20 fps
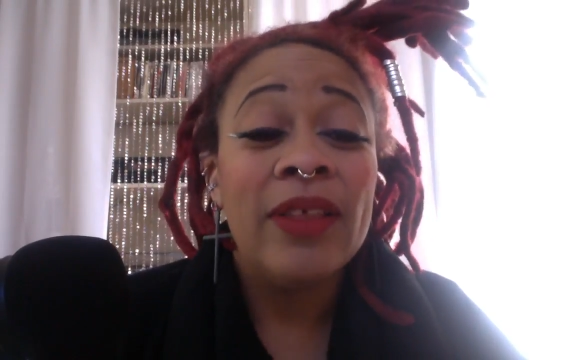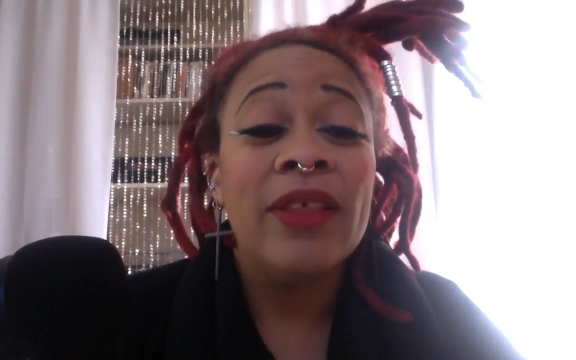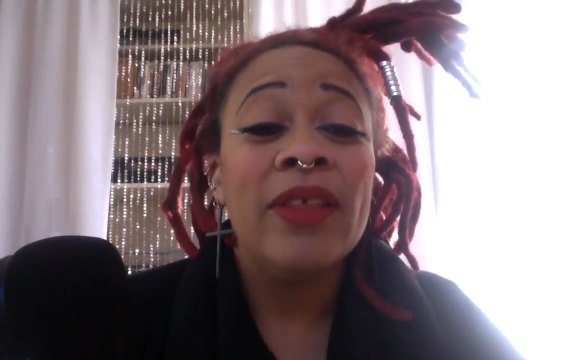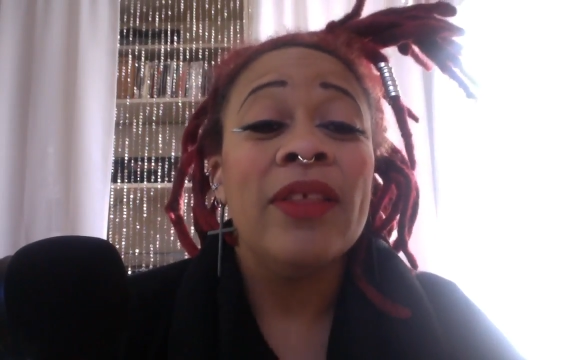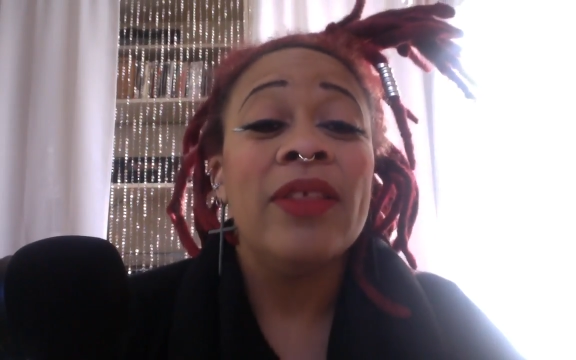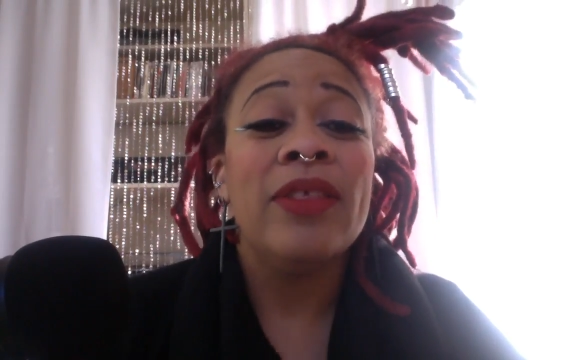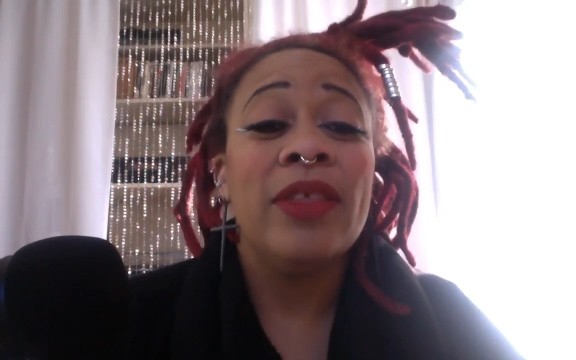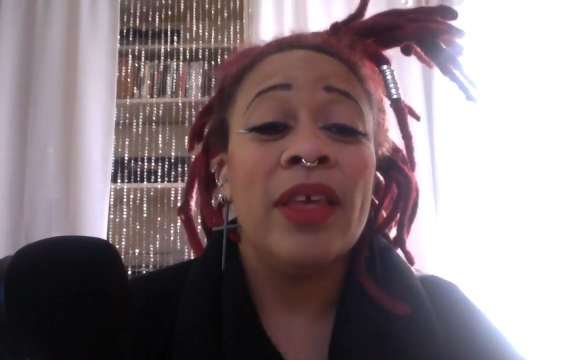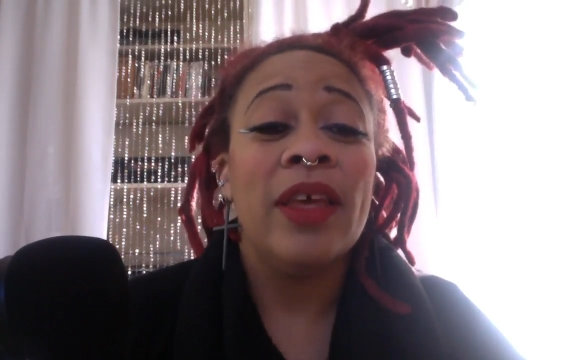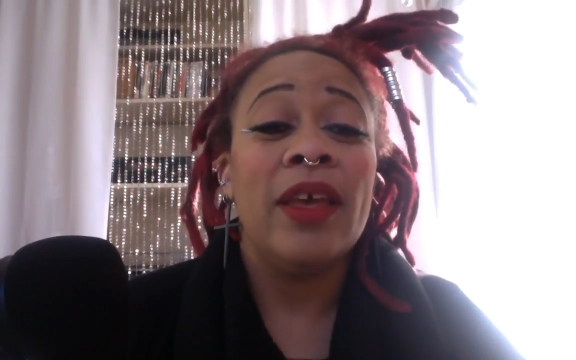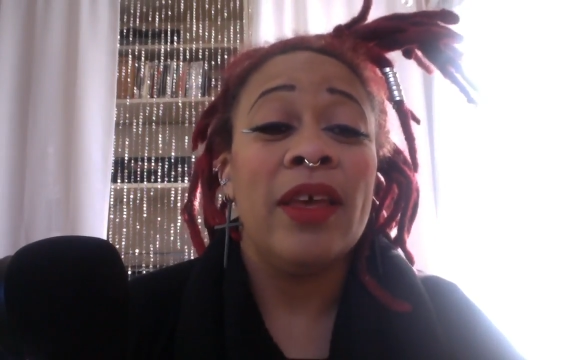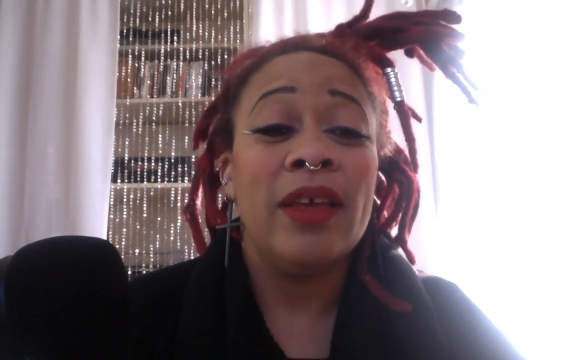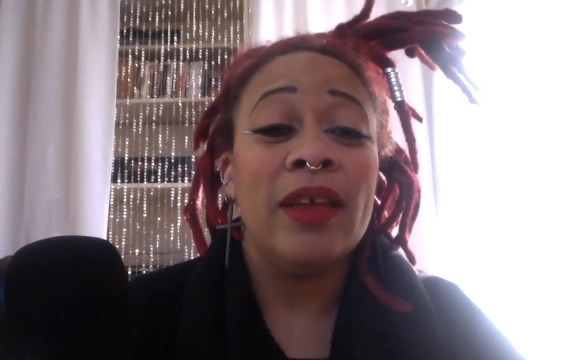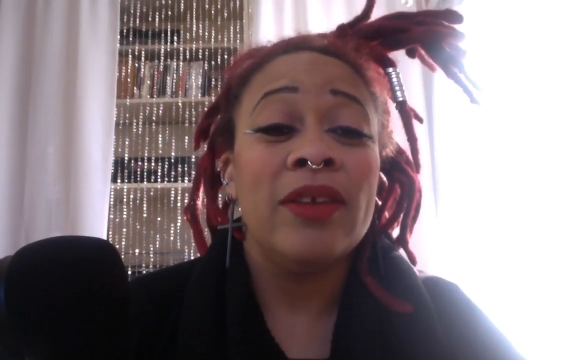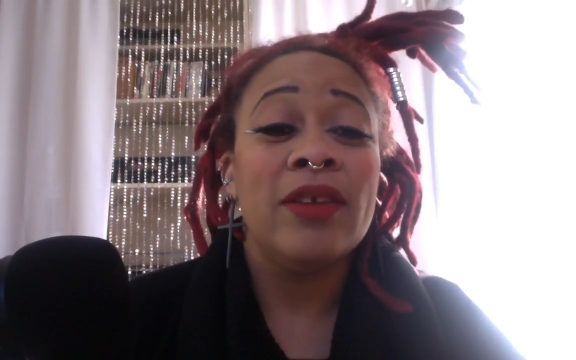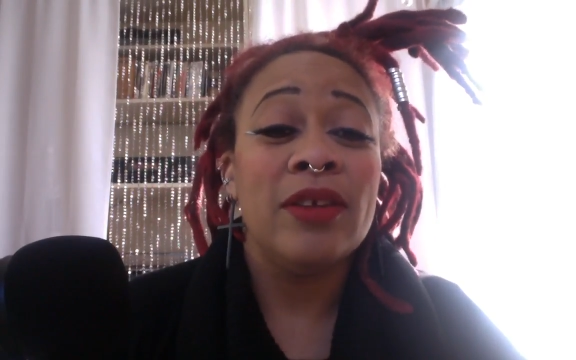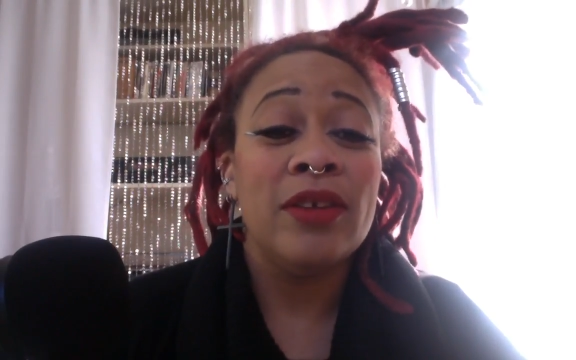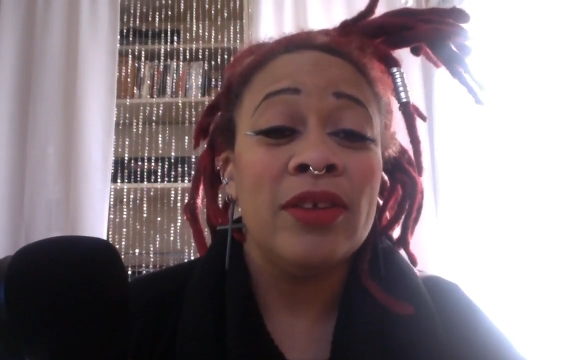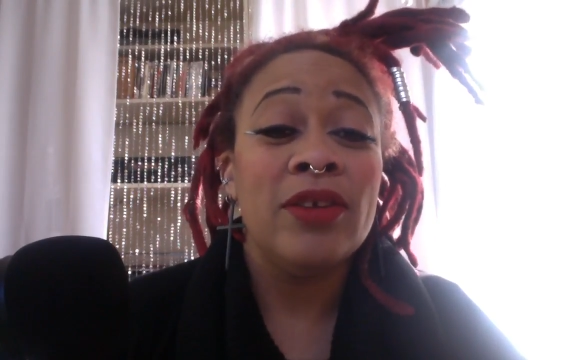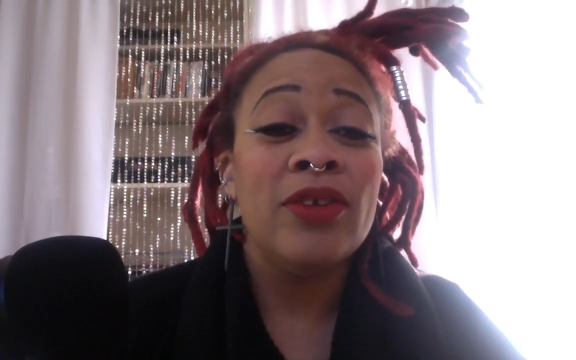
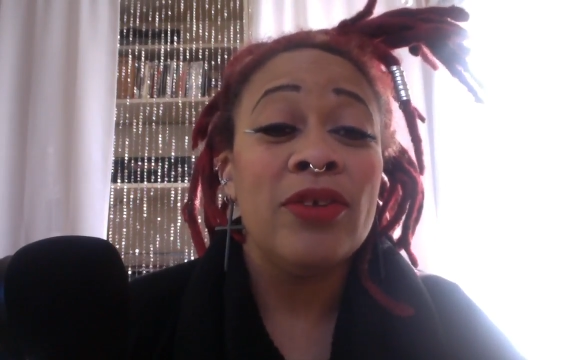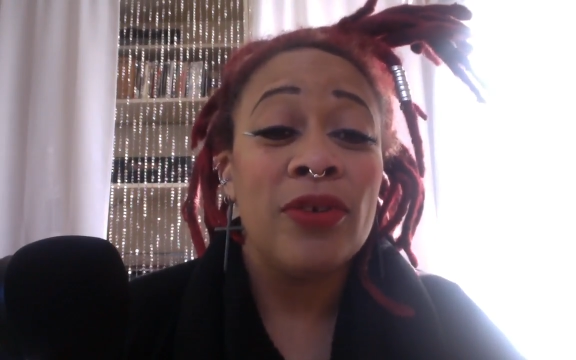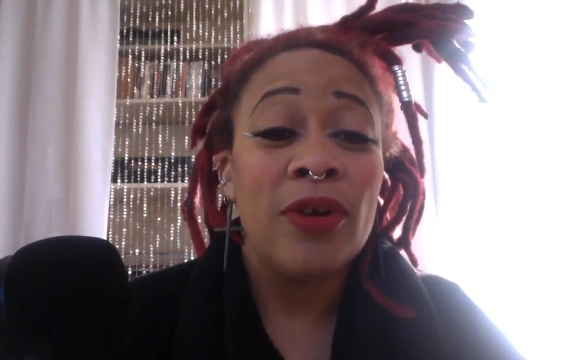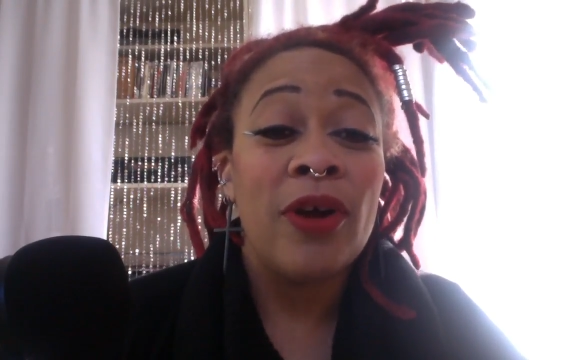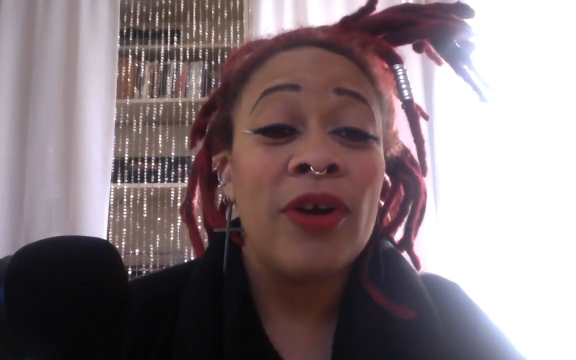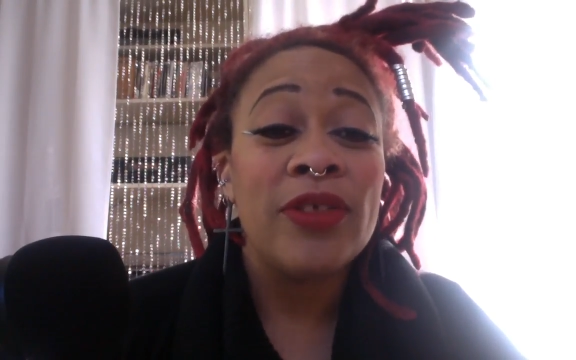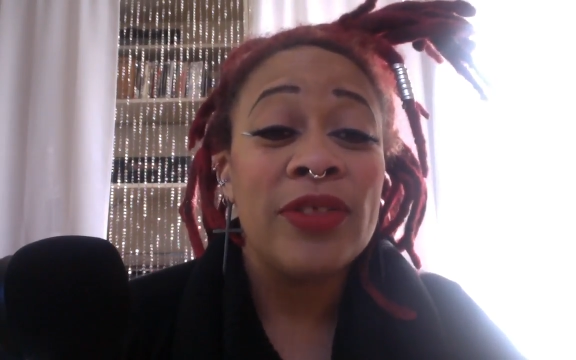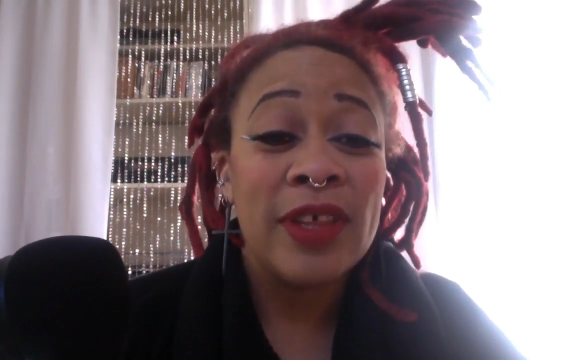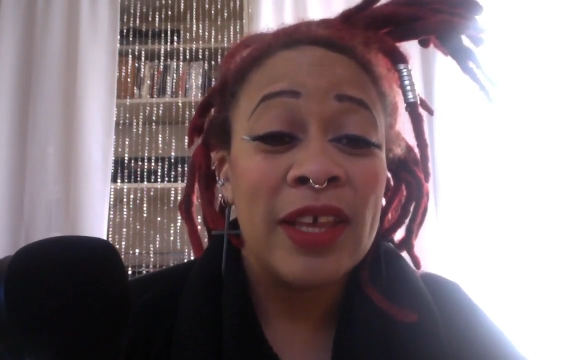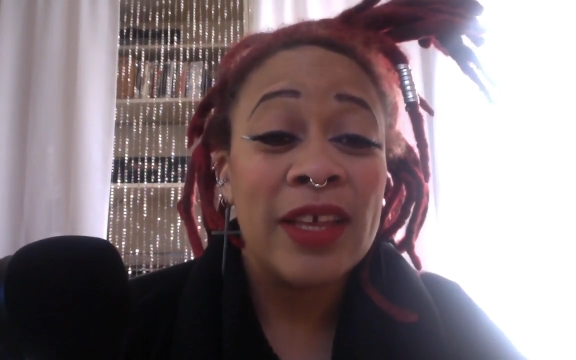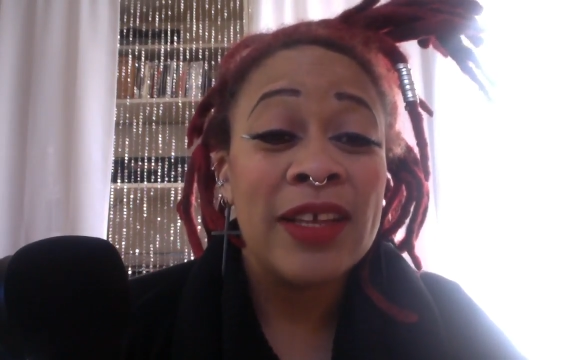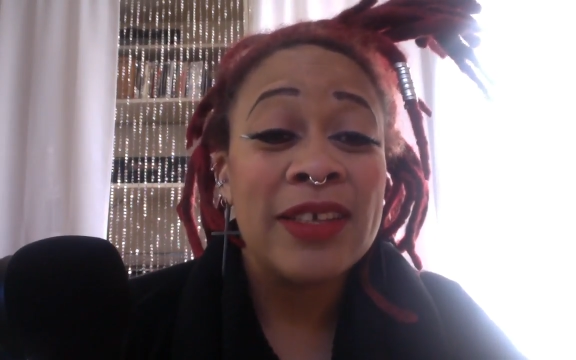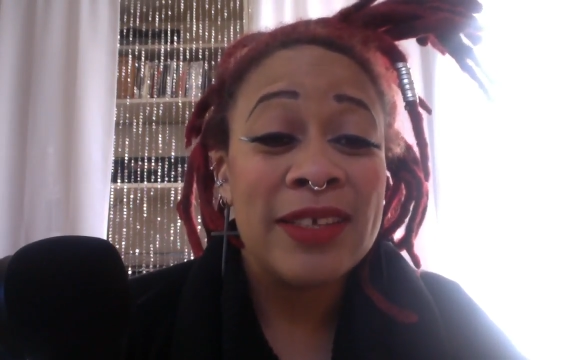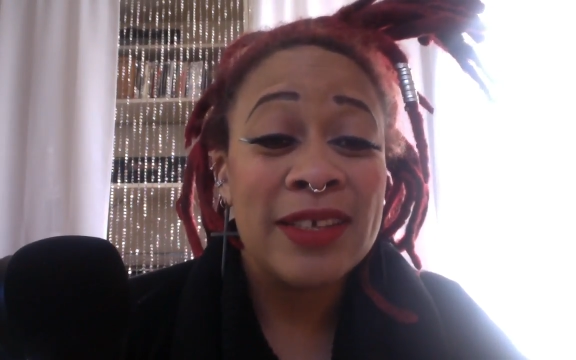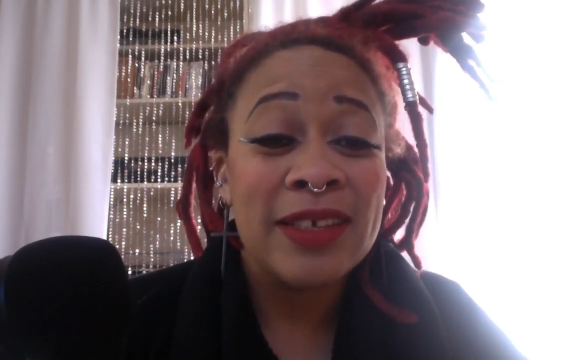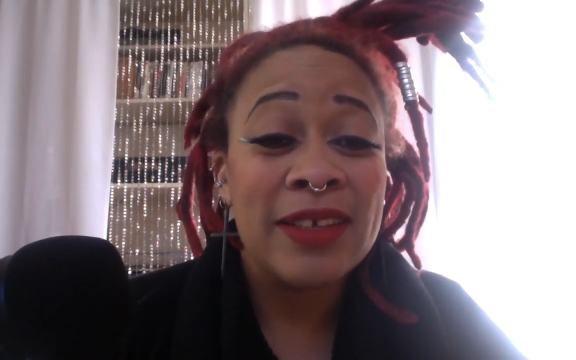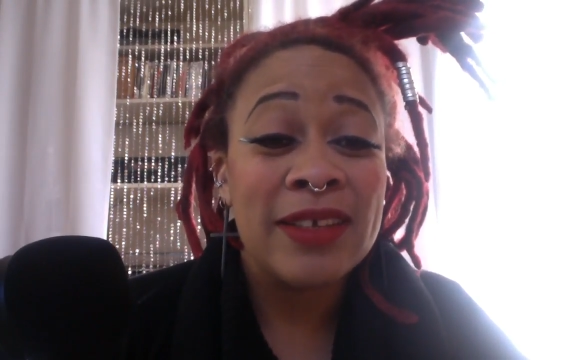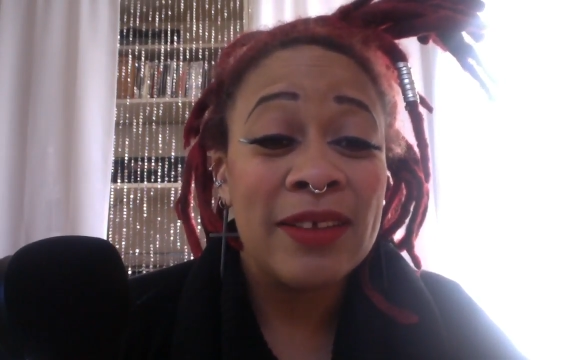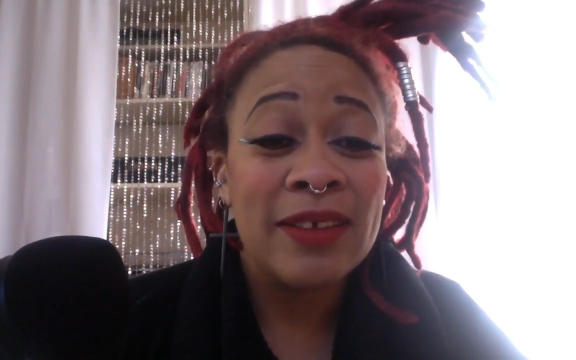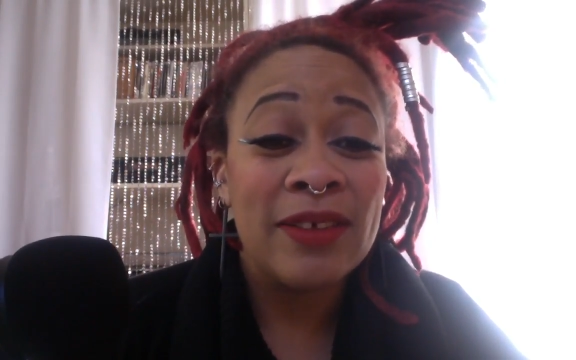than your
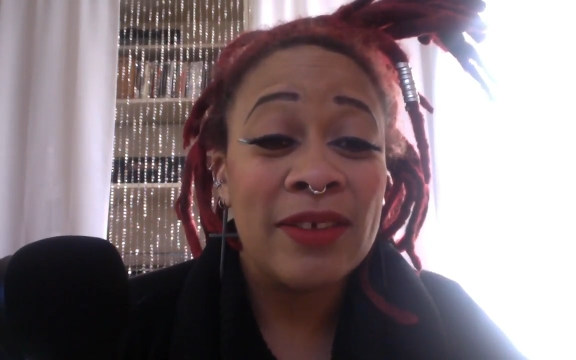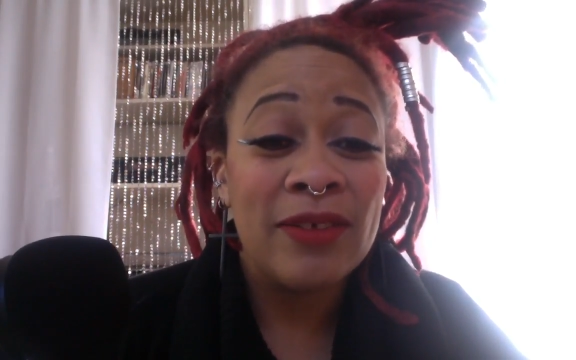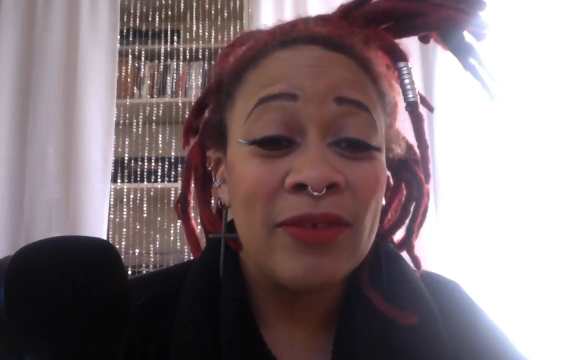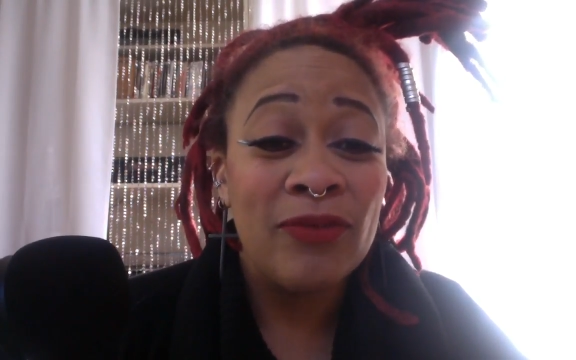authentic,